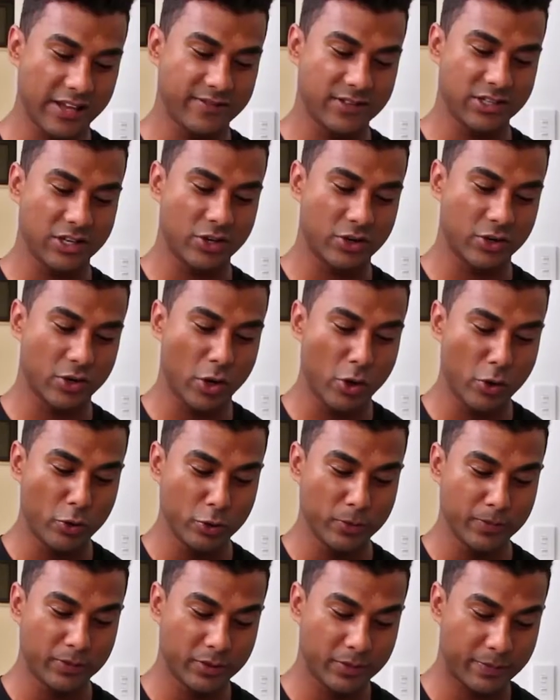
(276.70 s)
gives you no
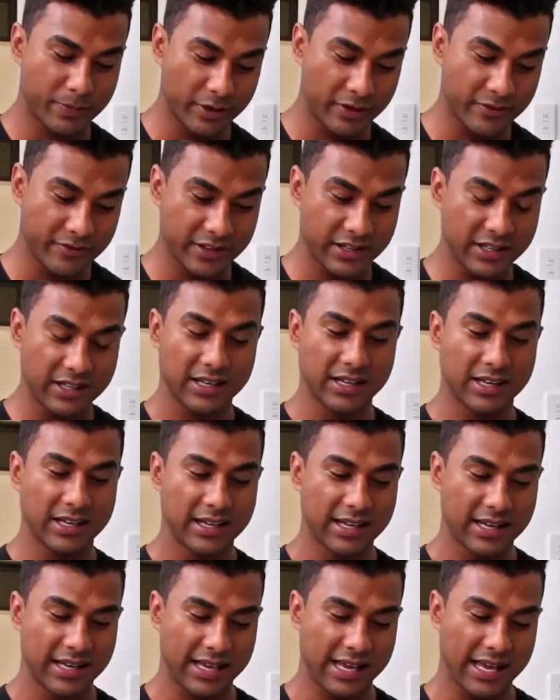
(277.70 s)
room to pivot,
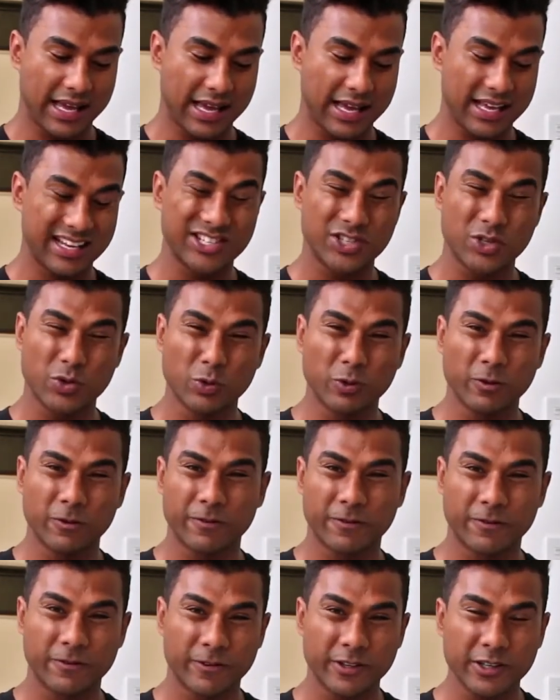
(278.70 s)
and you'll
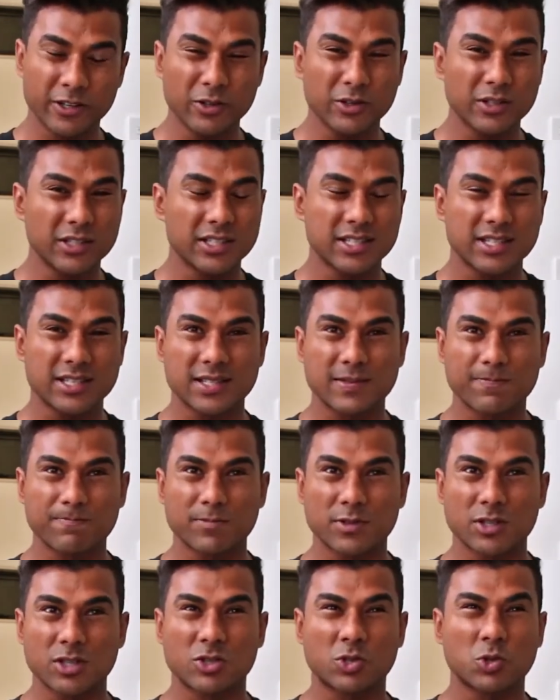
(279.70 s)
feel this
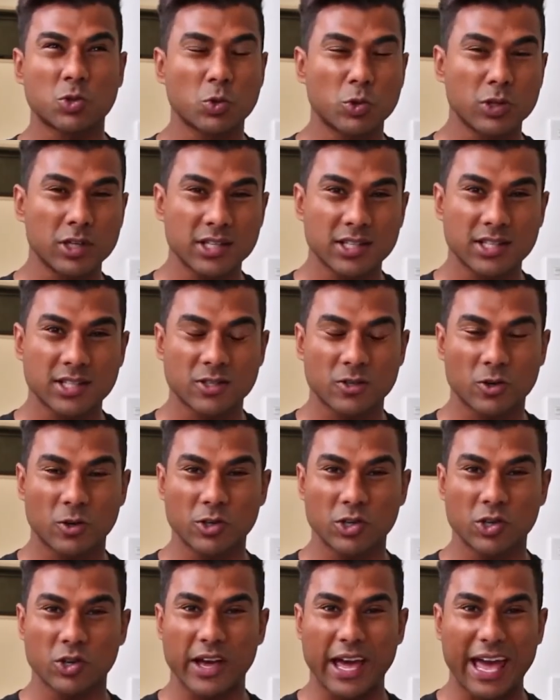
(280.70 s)
soreness
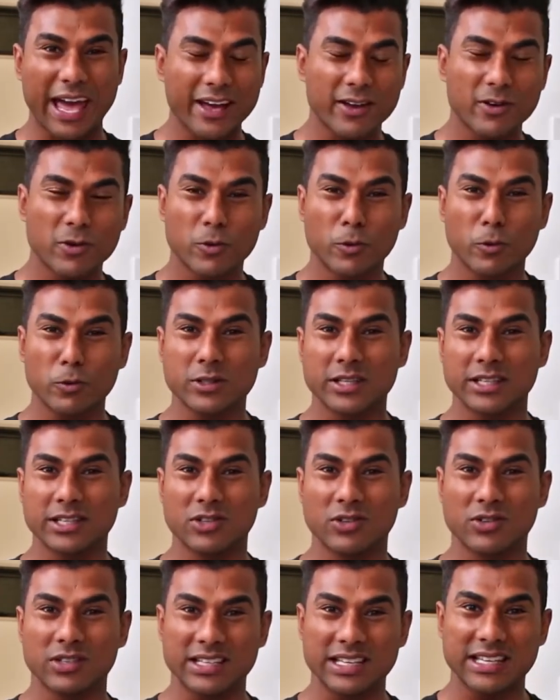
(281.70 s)
on your ankles and
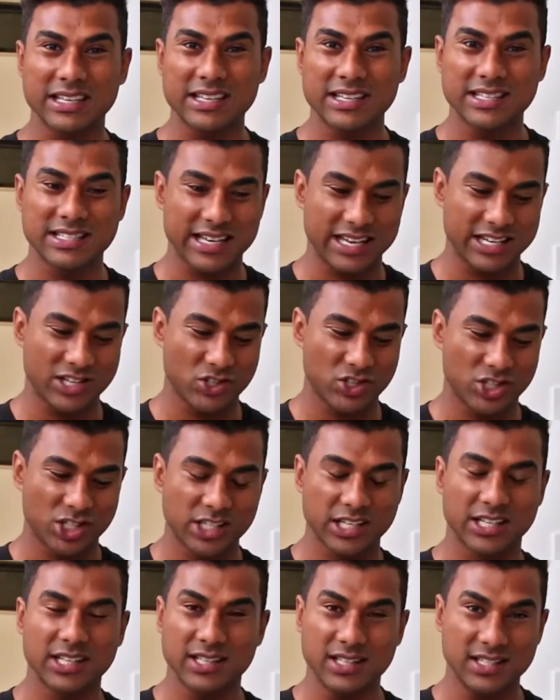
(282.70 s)
your knees and your
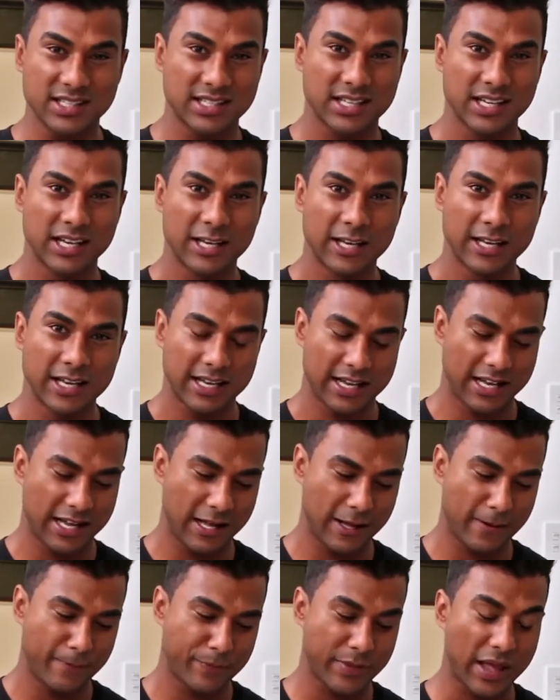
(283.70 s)
shins
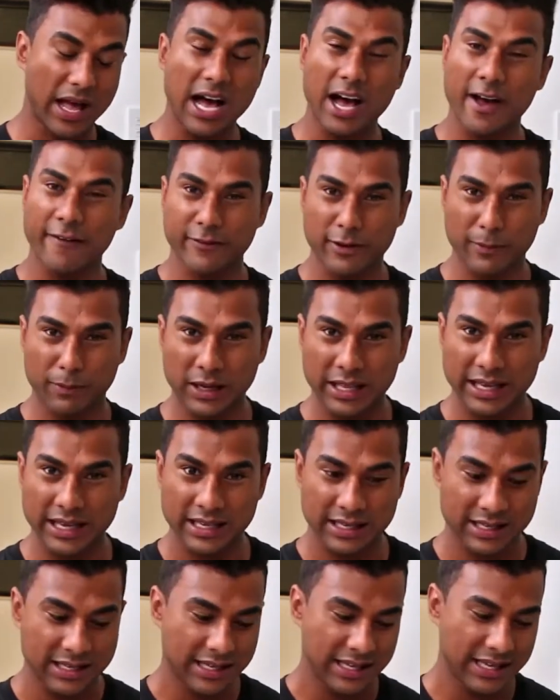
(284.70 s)
after playing.